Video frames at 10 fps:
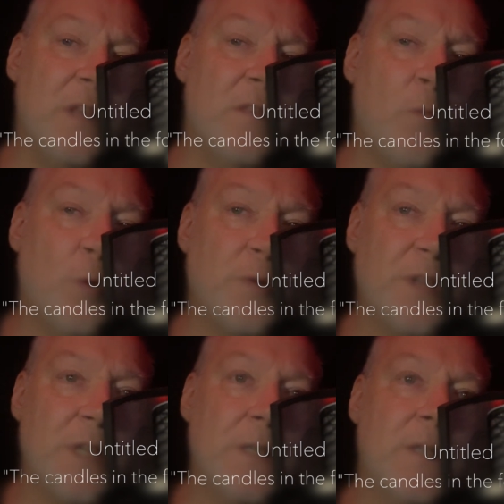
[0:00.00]
the
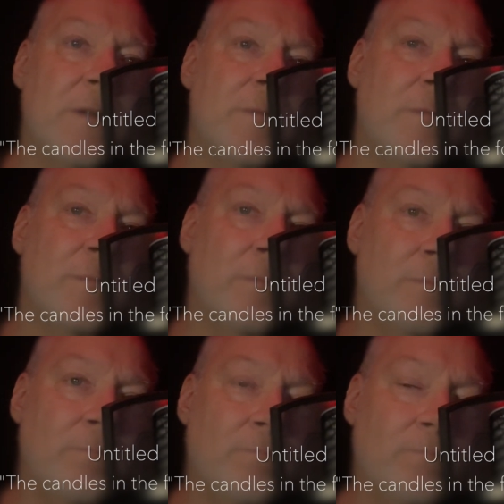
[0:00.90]
Fortresses,
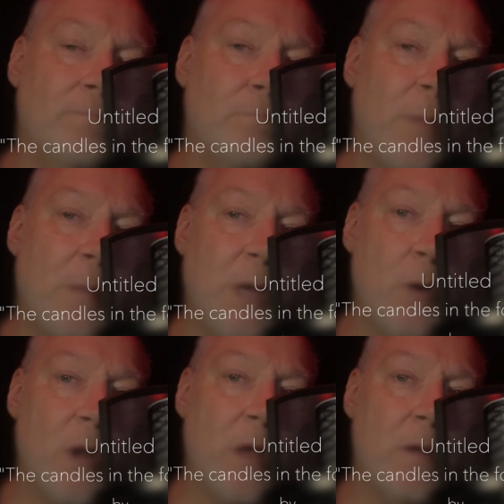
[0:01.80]
by
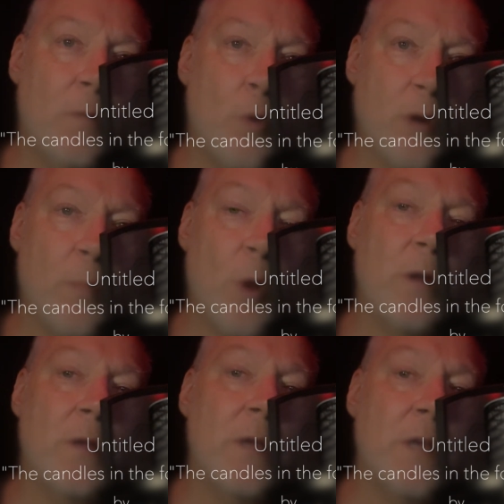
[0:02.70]
Mykola Horbal,
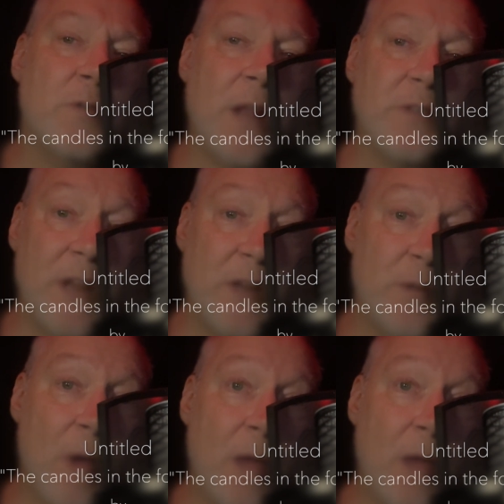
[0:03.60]
translated by